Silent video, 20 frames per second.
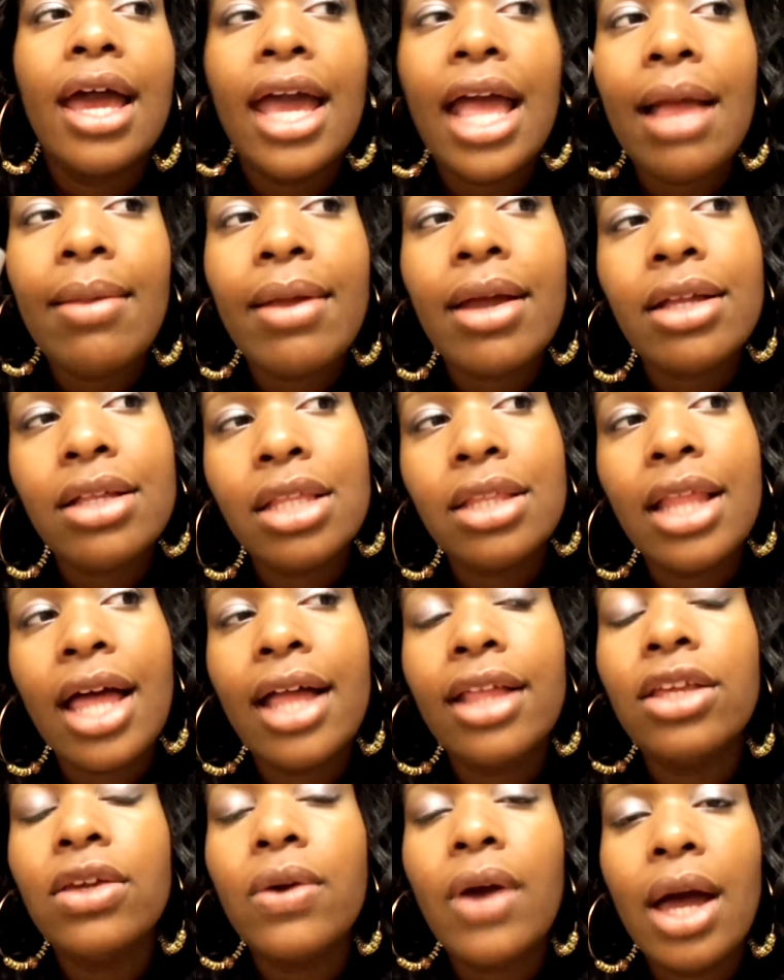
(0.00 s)
And I'm not gonna
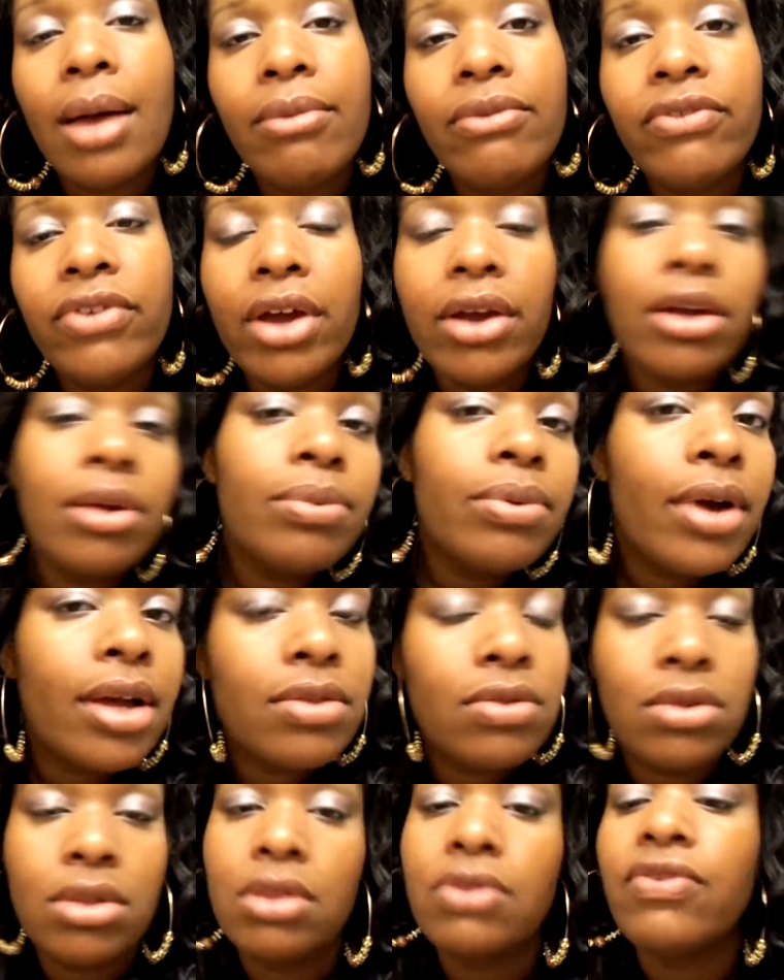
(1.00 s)
lie to you, I'm very
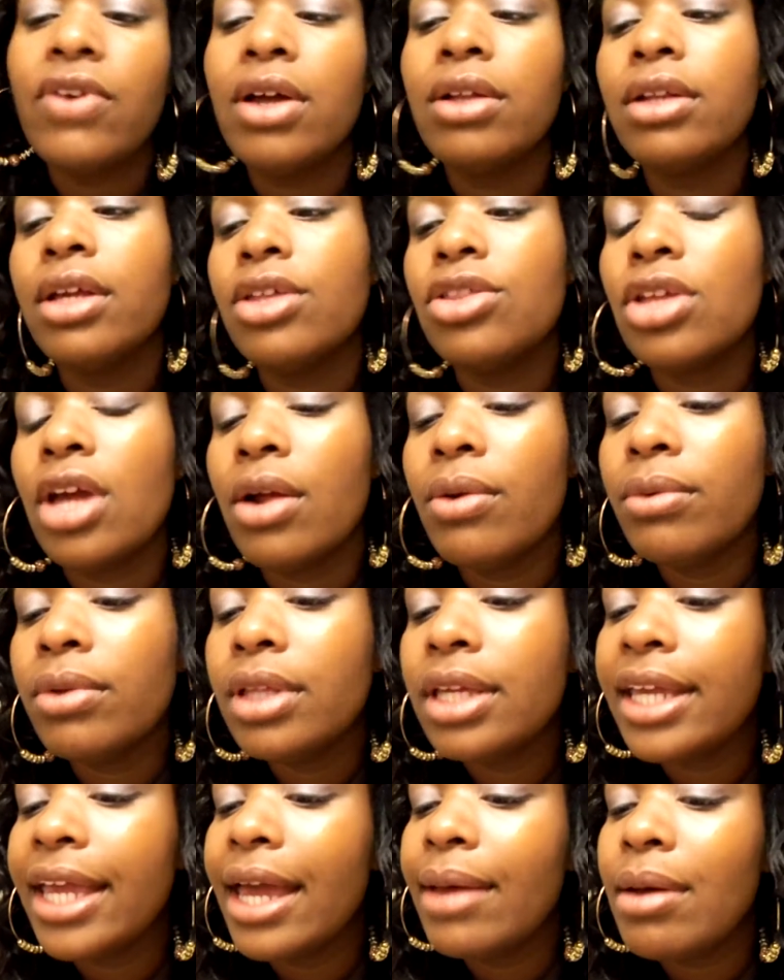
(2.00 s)
impressed with this foundation. I
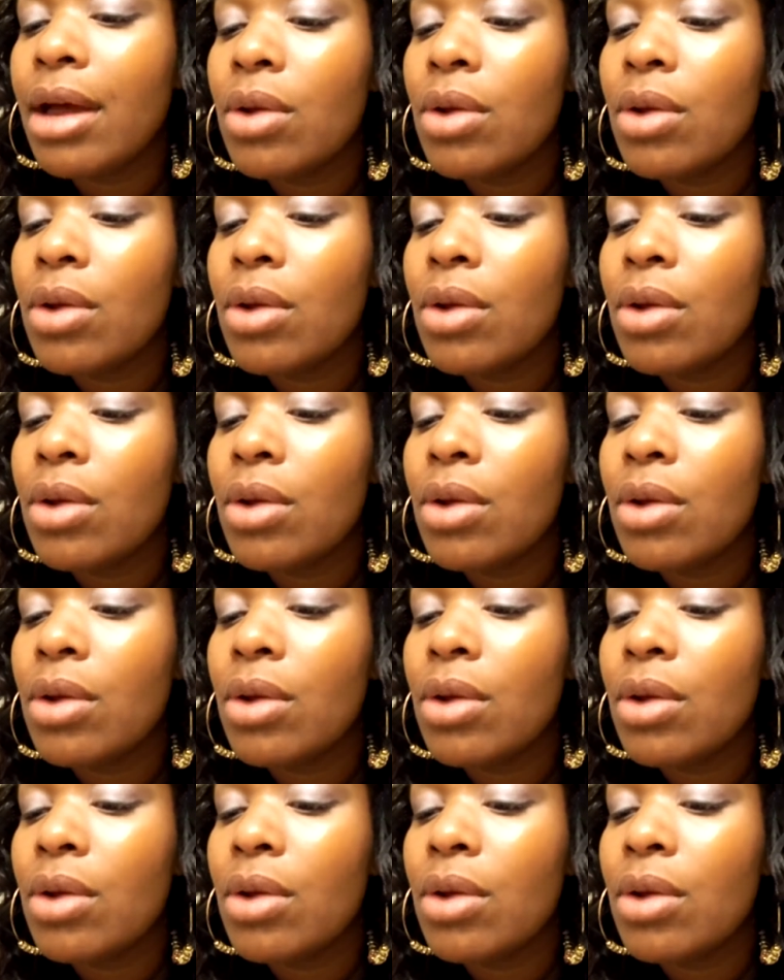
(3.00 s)
really am.